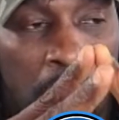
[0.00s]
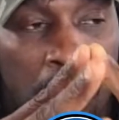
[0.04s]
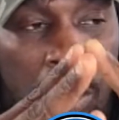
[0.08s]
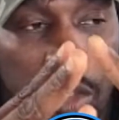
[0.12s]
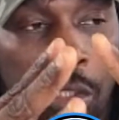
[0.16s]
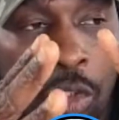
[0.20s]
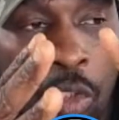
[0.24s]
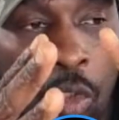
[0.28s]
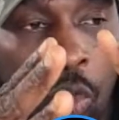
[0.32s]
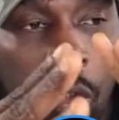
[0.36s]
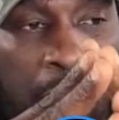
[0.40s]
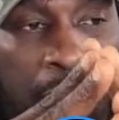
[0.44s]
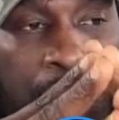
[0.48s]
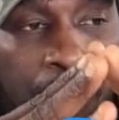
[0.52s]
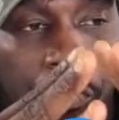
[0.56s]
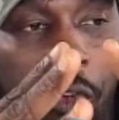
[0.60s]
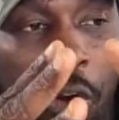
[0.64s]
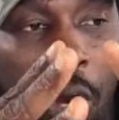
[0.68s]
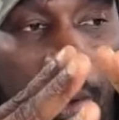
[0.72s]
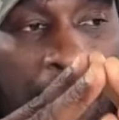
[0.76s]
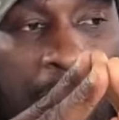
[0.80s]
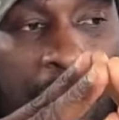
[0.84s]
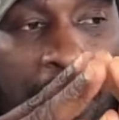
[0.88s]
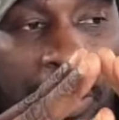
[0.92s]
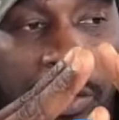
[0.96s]
So the
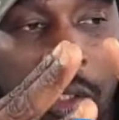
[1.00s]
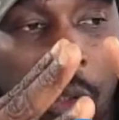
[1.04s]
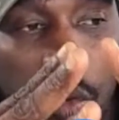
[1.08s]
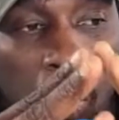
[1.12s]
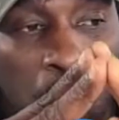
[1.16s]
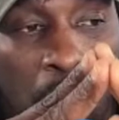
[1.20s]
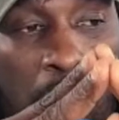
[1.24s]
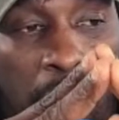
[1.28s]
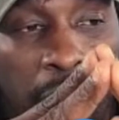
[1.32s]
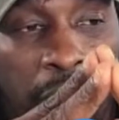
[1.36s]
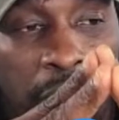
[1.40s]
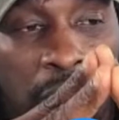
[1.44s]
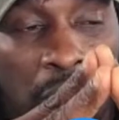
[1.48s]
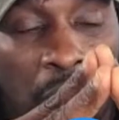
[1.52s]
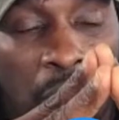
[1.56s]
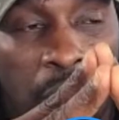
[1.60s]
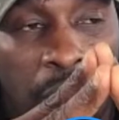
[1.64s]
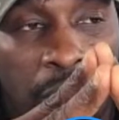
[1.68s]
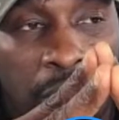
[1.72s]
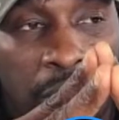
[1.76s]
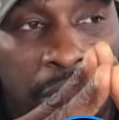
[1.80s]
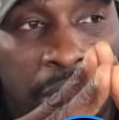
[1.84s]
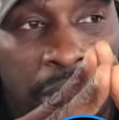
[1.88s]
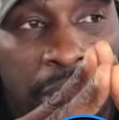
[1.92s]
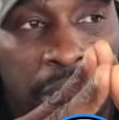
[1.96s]
formula to work it
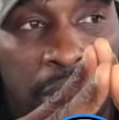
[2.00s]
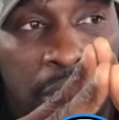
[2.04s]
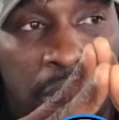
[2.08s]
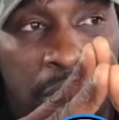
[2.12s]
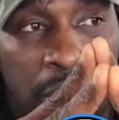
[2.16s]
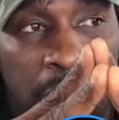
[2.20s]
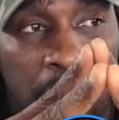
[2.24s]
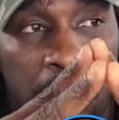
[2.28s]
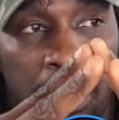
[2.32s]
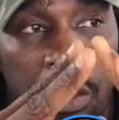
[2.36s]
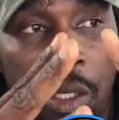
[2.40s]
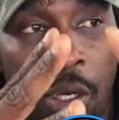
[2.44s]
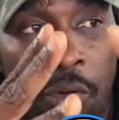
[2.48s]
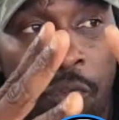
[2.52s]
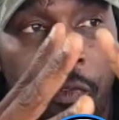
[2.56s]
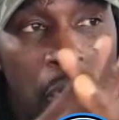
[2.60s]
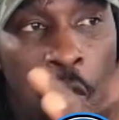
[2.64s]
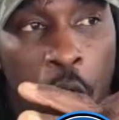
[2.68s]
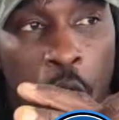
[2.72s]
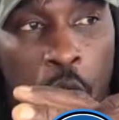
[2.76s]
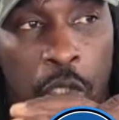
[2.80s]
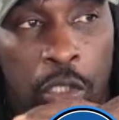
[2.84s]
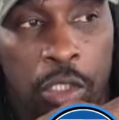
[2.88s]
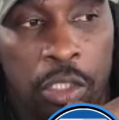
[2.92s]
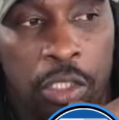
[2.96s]
out is your
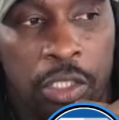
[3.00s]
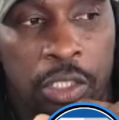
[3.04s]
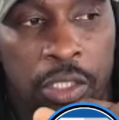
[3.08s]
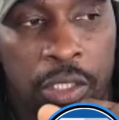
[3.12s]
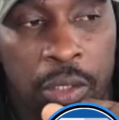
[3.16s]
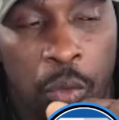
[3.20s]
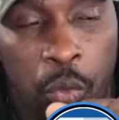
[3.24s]
volts.